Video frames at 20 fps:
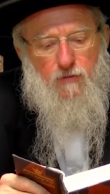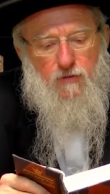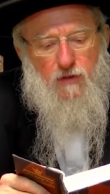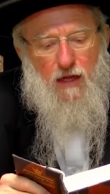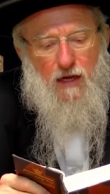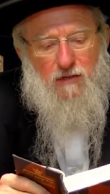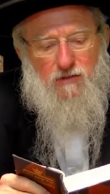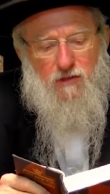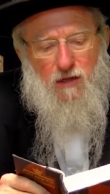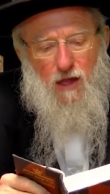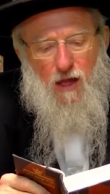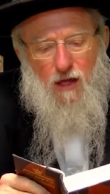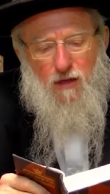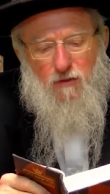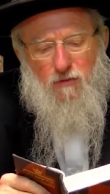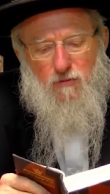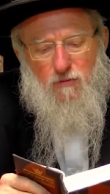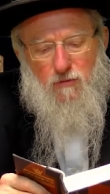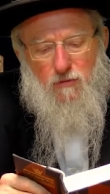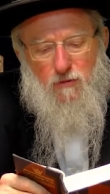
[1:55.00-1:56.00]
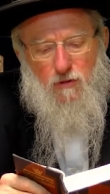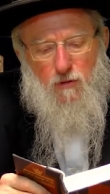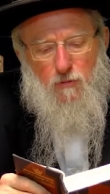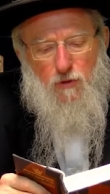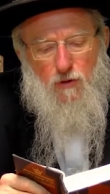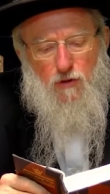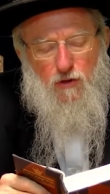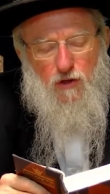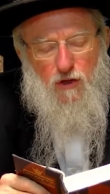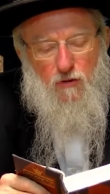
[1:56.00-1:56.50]
Next line,
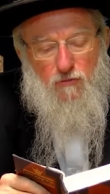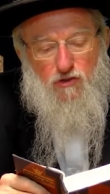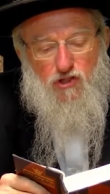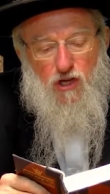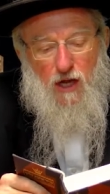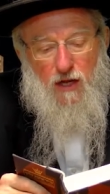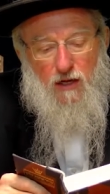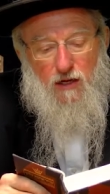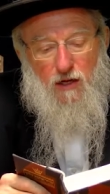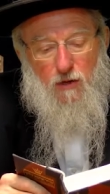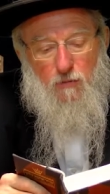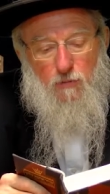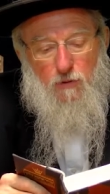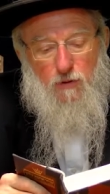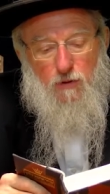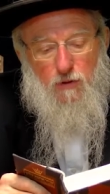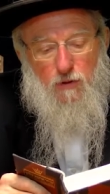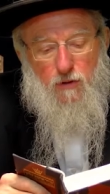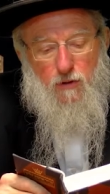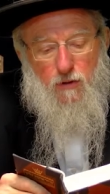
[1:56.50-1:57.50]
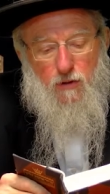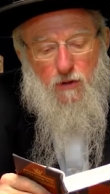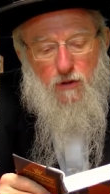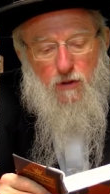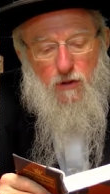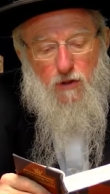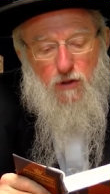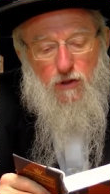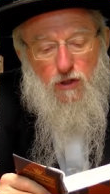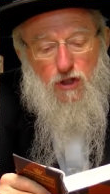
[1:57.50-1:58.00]
community of Jacob.
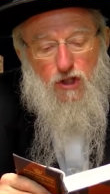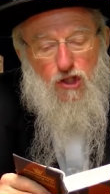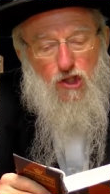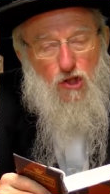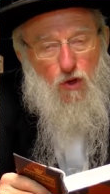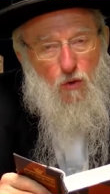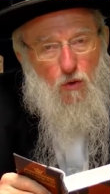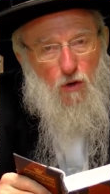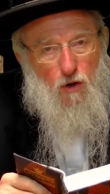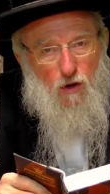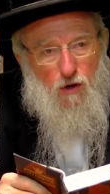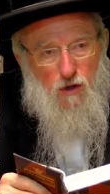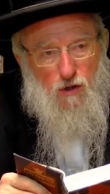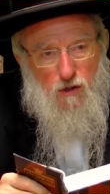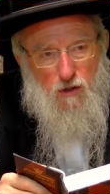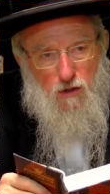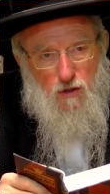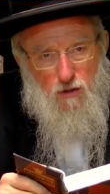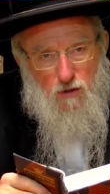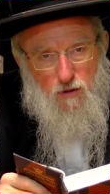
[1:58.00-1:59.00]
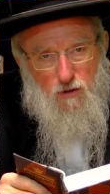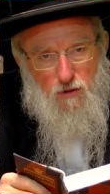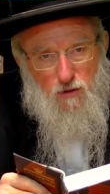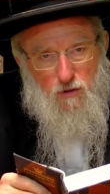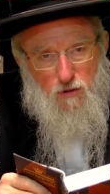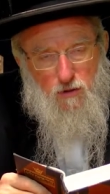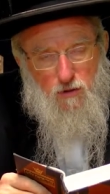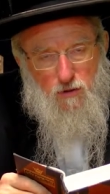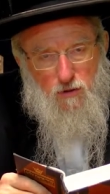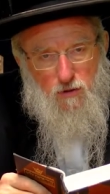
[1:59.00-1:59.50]
Your
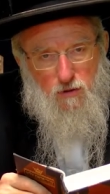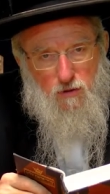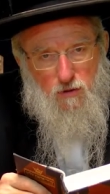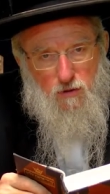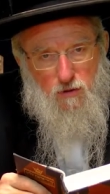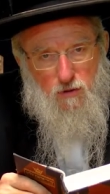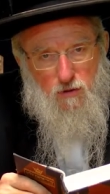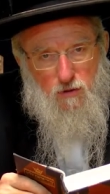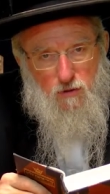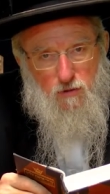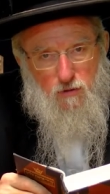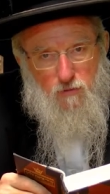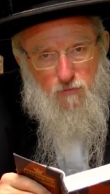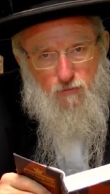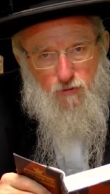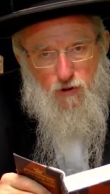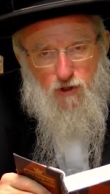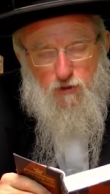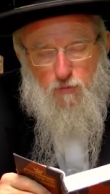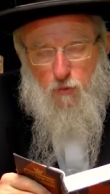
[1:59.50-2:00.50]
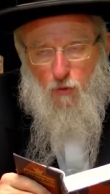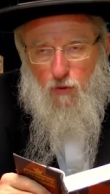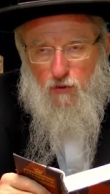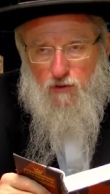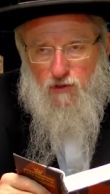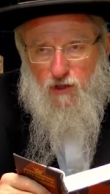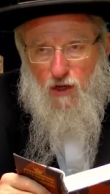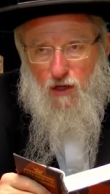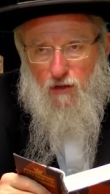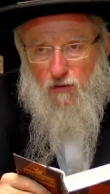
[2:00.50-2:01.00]

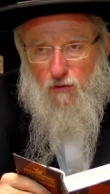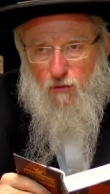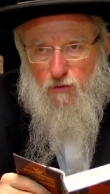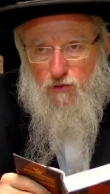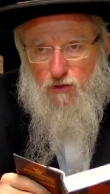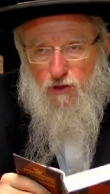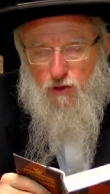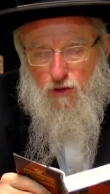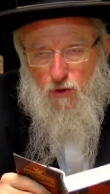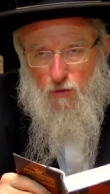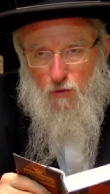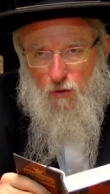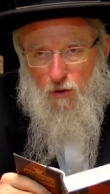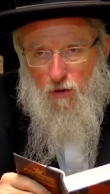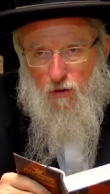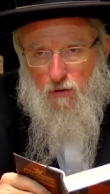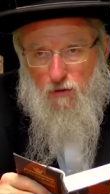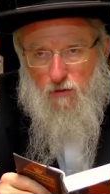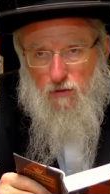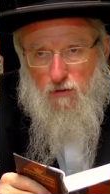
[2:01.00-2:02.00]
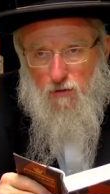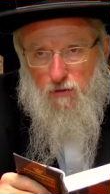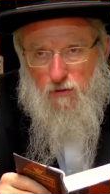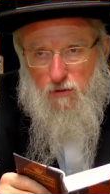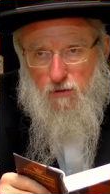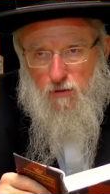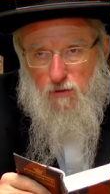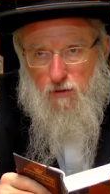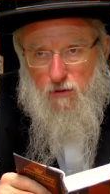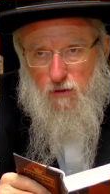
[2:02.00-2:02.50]
firstborn son, who's the you?
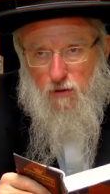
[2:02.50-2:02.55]
God.